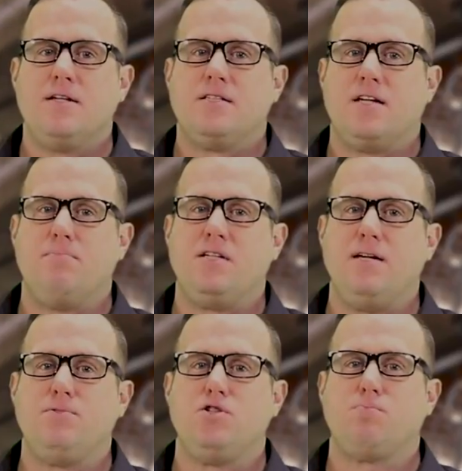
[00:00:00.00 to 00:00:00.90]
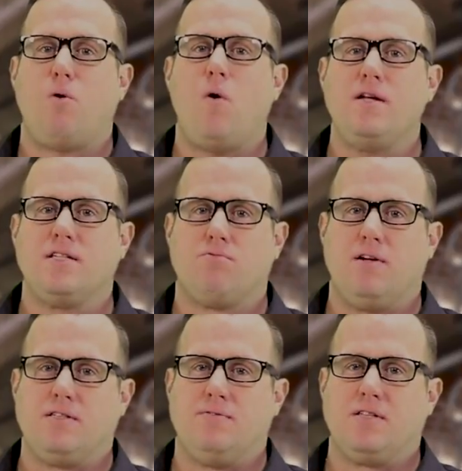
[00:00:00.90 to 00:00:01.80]
Some teams use points as
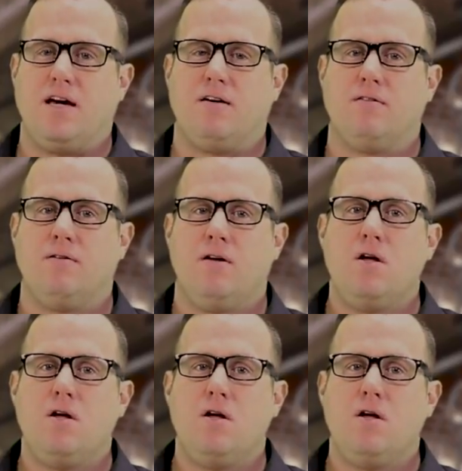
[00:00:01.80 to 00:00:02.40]
relative scale.